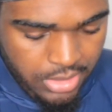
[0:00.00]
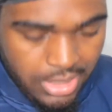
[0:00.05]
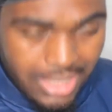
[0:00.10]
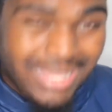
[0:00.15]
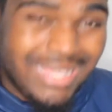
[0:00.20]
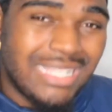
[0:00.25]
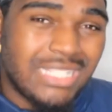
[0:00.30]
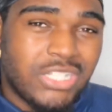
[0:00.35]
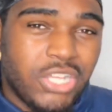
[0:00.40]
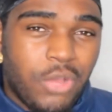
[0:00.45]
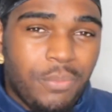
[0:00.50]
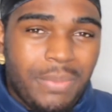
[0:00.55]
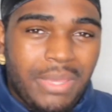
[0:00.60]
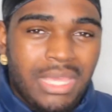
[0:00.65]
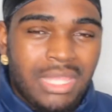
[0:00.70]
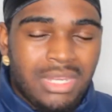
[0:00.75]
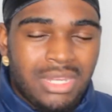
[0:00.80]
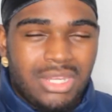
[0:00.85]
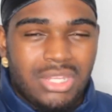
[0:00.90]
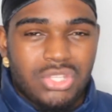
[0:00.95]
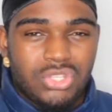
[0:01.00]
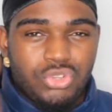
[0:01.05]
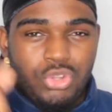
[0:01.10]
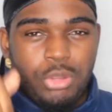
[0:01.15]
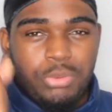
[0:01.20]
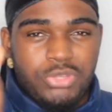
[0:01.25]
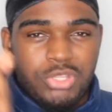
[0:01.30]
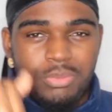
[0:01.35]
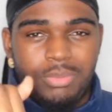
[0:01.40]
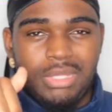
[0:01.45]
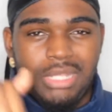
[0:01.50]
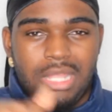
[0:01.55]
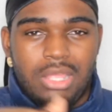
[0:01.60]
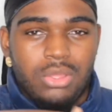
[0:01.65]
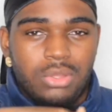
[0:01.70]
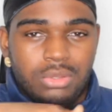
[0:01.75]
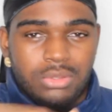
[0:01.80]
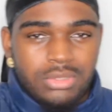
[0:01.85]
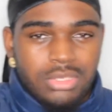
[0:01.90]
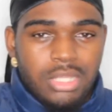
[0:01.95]
It's gonna be in the description
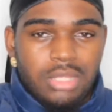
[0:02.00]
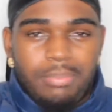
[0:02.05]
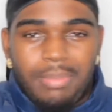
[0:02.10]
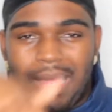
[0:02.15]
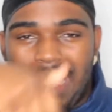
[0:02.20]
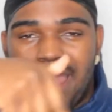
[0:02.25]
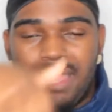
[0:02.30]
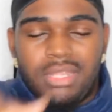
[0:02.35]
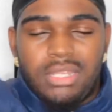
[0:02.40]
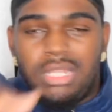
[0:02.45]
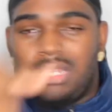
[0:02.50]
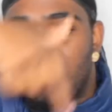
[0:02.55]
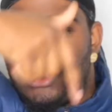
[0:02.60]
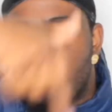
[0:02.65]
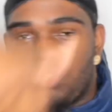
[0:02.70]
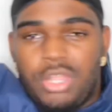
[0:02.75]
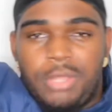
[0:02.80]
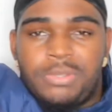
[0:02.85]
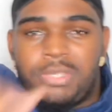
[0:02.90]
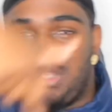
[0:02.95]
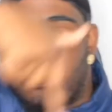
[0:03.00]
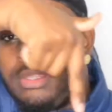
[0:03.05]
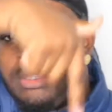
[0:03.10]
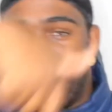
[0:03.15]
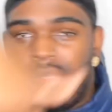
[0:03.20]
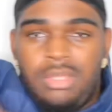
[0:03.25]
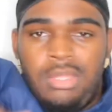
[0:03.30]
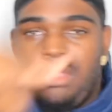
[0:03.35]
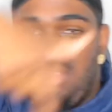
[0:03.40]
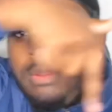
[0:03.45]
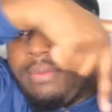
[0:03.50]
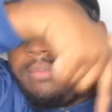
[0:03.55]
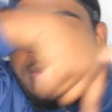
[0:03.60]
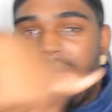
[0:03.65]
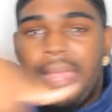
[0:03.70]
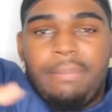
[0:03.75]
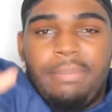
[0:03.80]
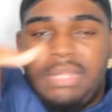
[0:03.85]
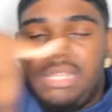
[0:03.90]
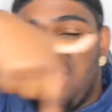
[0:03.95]
below. The description.
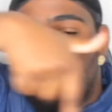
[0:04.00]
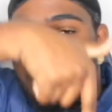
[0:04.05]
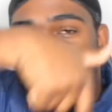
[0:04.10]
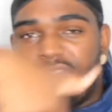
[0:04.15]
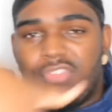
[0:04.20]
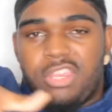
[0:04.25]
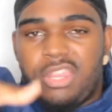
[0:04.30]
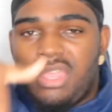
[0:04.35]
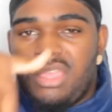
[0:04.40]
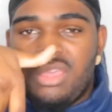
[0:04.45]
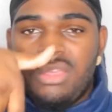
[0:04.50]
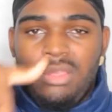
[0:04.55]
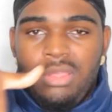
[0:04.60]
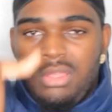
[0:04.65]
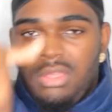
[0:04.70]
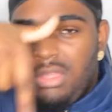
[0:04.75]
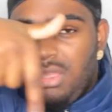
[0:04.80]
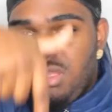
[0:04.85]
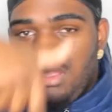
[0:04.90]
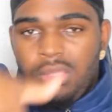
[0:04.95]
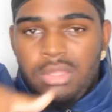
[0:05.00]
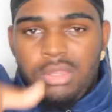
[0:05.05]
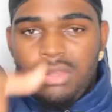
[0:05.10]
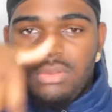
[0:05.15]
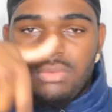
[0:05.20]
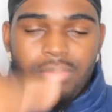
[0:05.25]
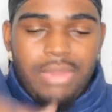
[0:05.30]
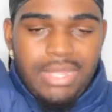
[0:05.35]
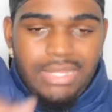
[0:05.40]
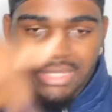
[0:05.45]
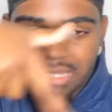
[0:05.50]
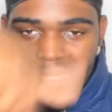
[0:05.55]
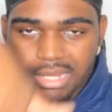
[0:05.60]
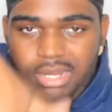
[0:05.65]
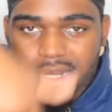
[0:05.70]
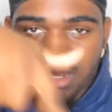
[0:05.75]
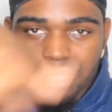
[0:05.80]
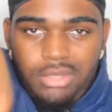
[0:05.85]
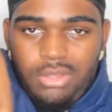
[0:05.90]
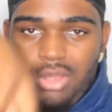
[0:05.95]
Right below the video. Right
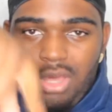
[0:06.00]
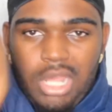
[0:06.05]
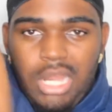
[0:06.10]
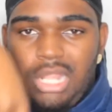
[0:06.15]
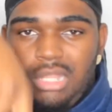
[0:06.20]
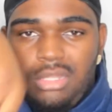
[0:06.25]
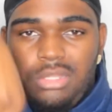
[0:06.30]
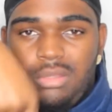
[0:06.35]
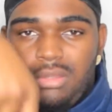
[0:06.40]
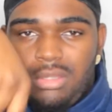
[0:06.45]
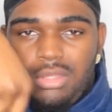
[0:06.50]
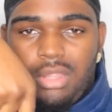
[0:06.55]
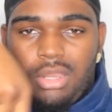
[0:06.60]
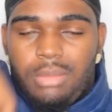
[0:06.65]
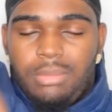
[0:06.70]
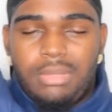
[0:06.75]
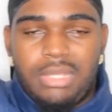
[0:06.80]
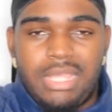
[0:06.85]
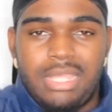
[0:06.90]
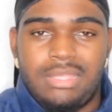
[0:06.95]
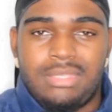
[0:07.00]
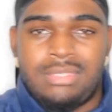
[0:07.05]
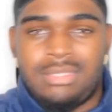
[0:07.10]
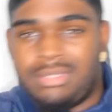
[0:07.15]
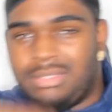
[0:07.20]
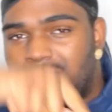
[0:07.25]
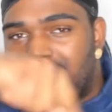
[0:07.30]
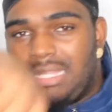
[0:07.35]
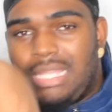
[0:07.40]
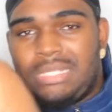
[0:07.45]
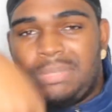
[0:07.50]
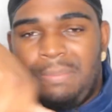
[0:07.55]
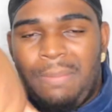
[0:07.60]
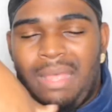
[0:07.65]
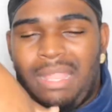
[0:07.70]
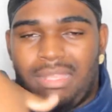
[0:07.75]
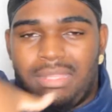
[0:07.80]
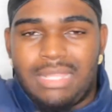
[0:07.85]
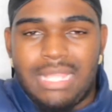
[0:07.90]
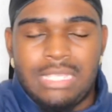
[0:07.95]
there. All them links.
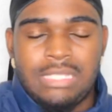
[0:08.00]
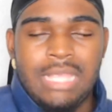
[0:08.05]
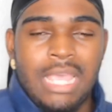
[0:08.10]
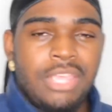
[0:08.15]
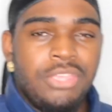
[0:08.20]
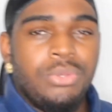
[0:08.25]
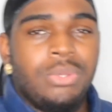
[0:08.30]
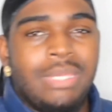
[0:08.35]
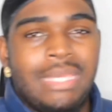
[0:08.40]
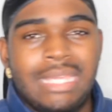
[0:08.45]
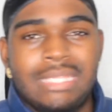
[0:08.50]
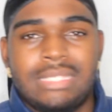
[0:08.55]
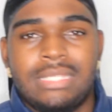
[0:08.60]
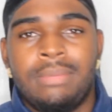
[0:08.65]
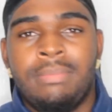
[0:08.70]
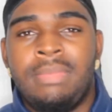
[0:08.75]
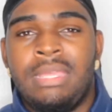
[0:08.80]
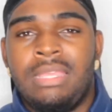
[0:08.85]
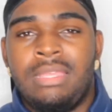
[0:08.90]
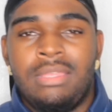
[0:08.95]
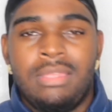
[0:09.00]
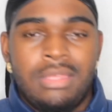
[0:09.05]
That's how you get to me.